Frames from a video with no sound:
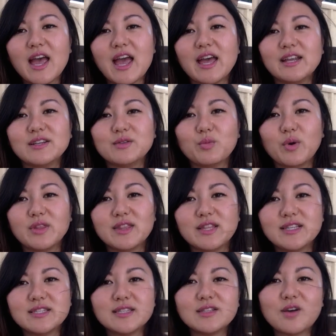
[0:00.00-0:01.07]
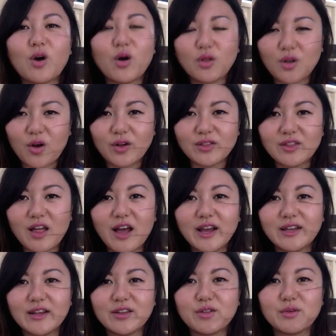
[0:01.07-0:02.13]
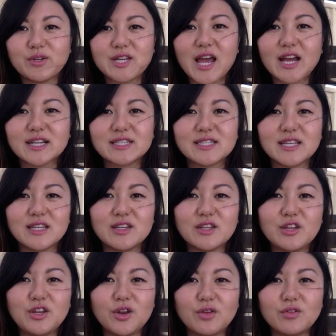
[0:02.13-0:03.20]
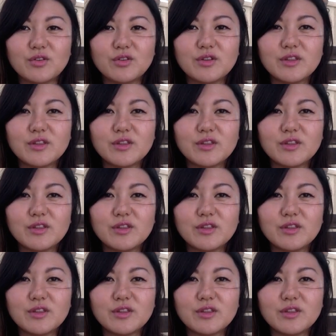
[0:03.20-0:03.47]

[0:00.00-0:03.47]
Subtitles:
And when this is all online and through text, and you know,